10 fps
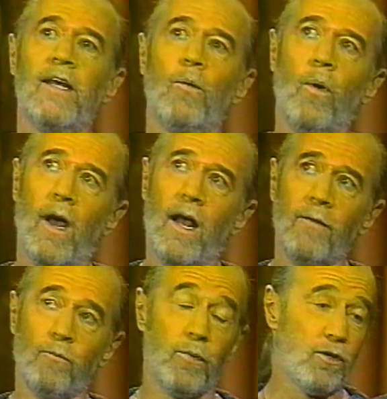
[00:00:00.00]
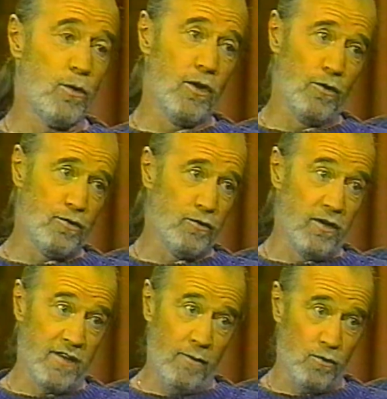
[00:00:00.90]
Well, between those two
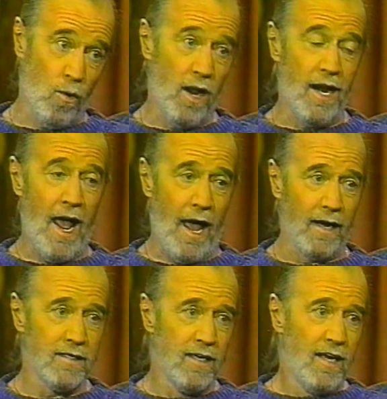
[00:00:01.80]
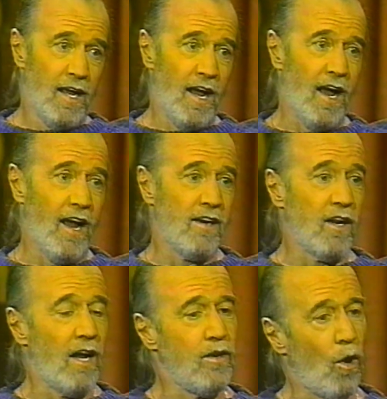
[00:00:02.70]
things, that was quite an act. And
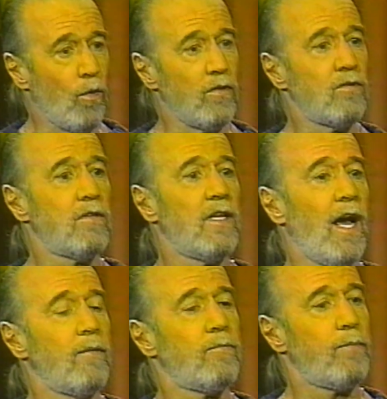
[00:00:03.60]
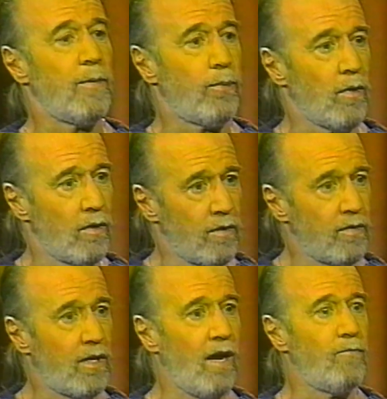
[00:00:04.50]
I noticed that people
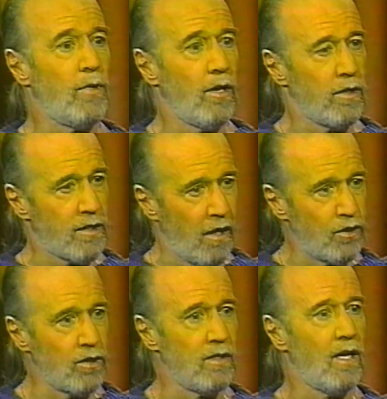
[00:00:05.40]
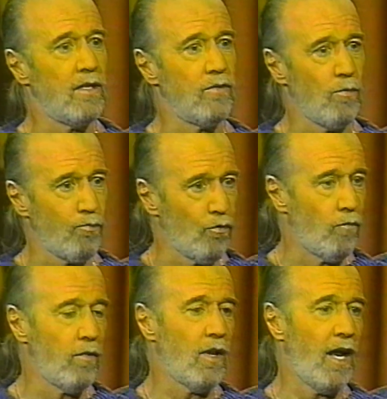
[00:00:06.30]
gave me their attention and their approval,